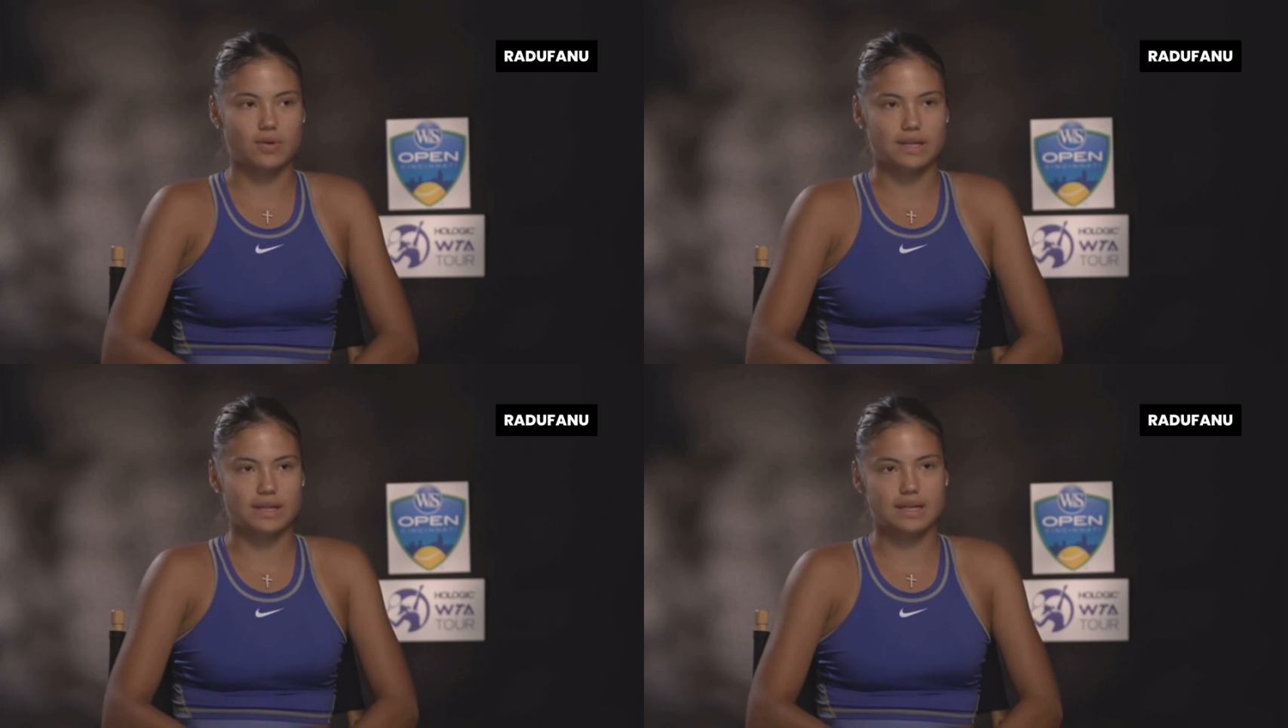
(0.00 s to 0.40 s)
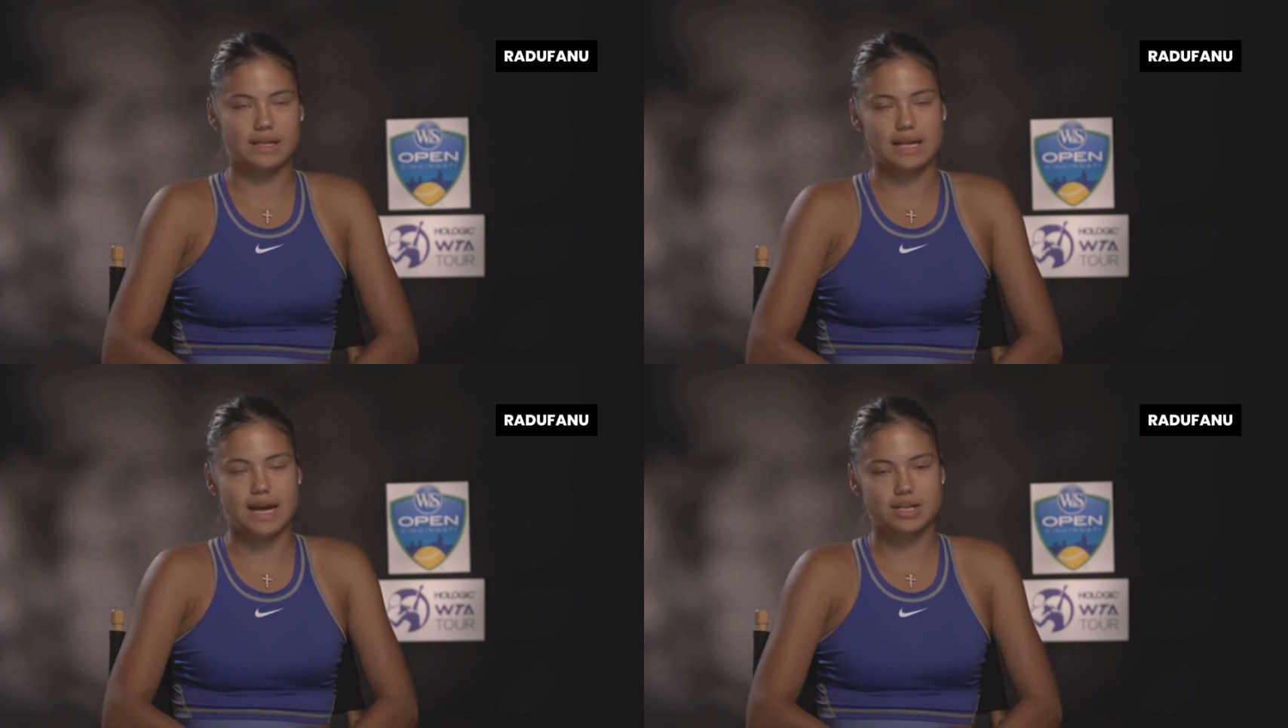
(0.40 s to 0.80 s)
and
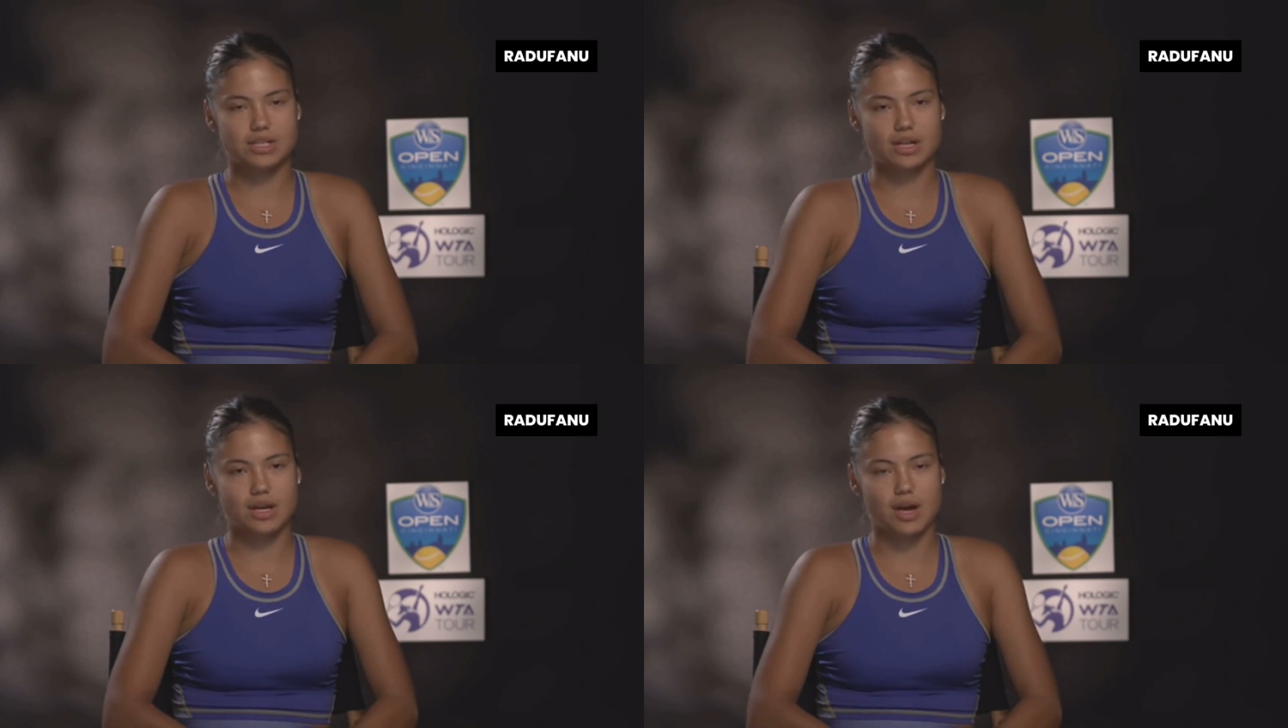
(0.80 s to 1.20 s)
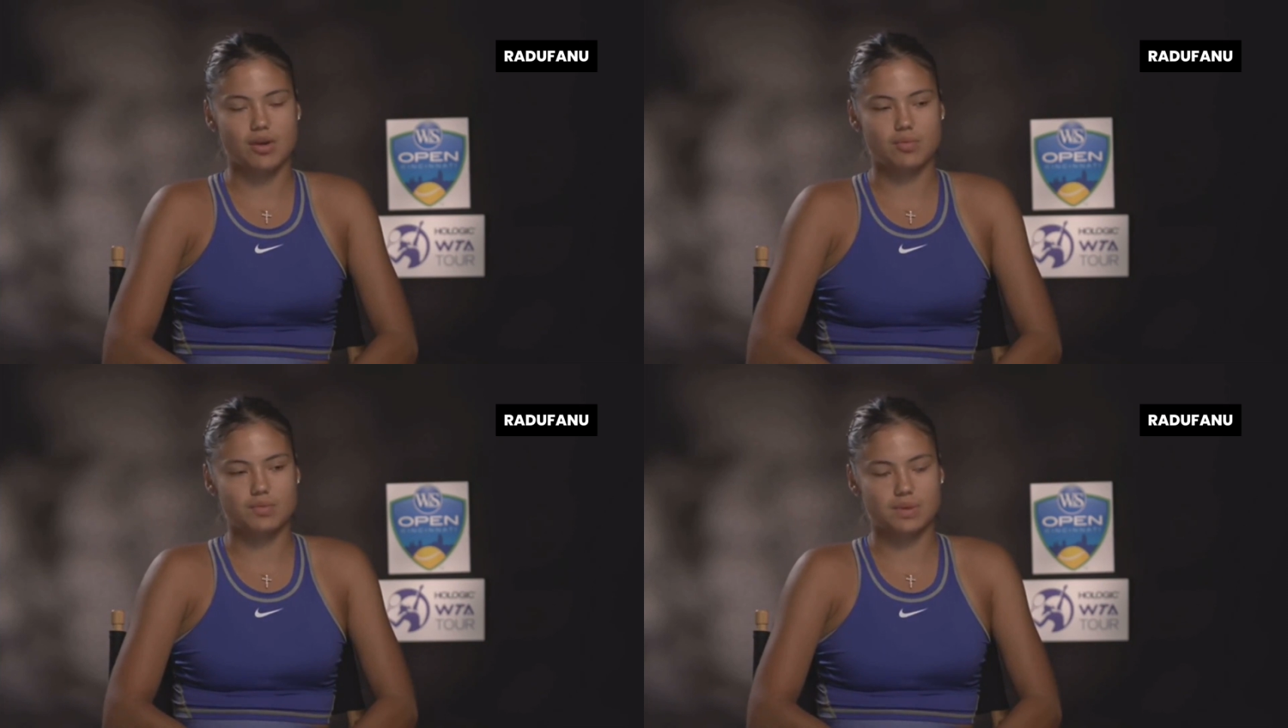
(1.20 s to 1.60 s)
it actually
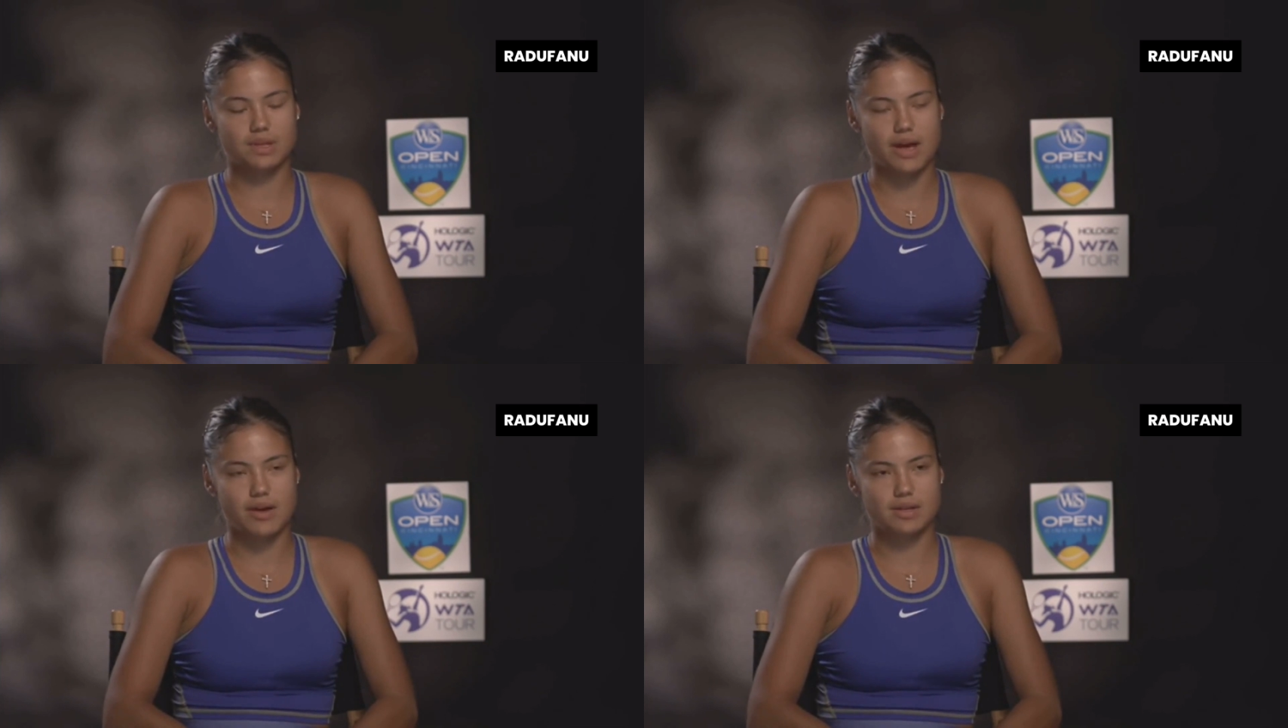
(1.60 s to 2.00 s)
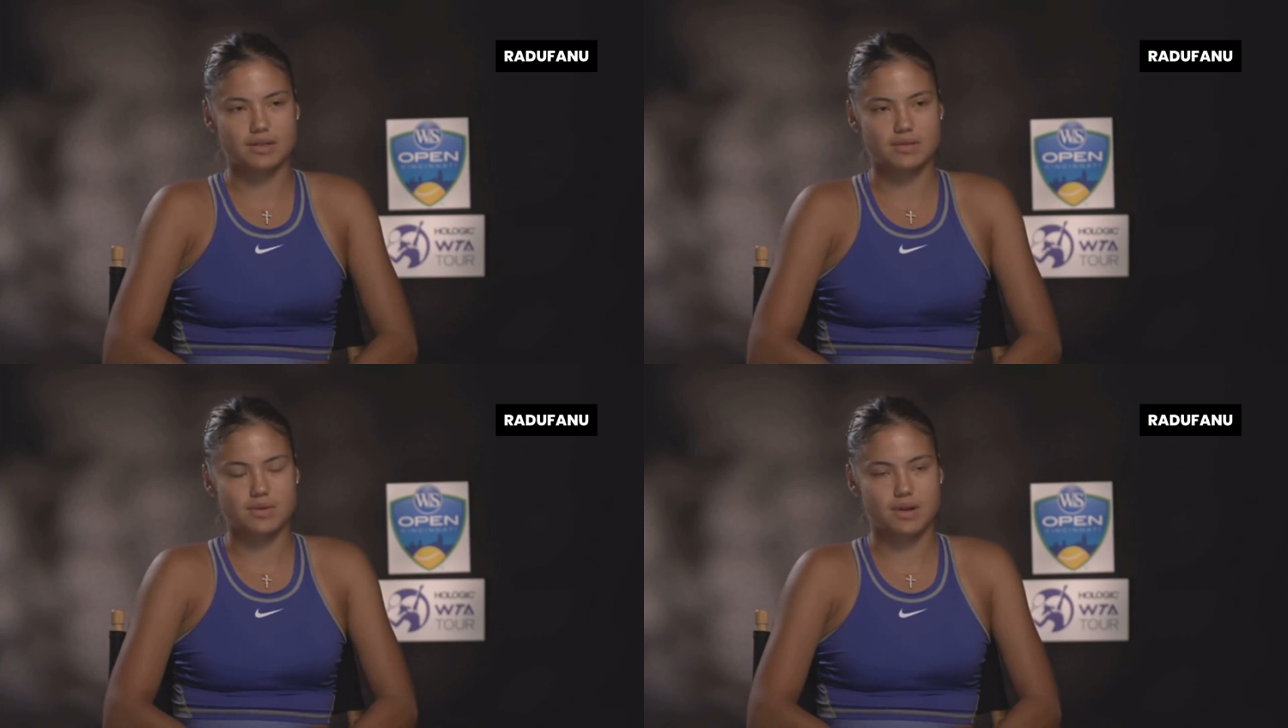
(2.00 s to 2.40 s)
helped with the errors
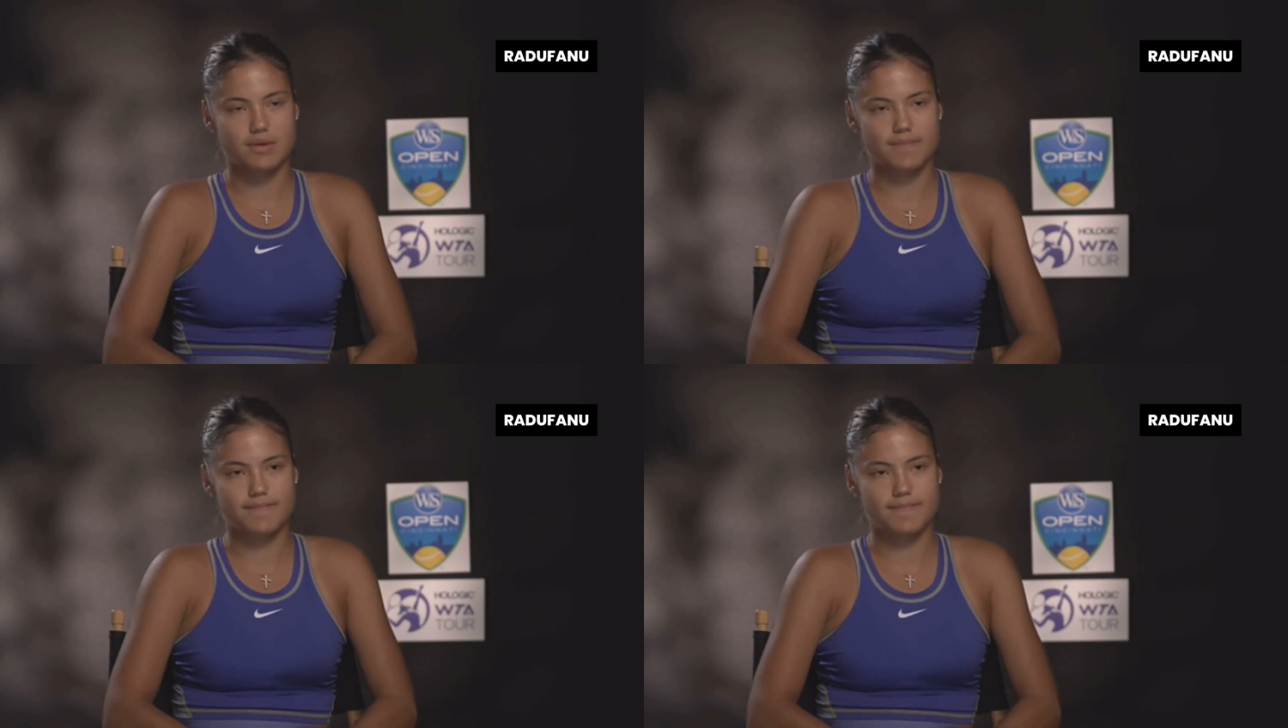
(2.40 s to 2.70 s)
as well.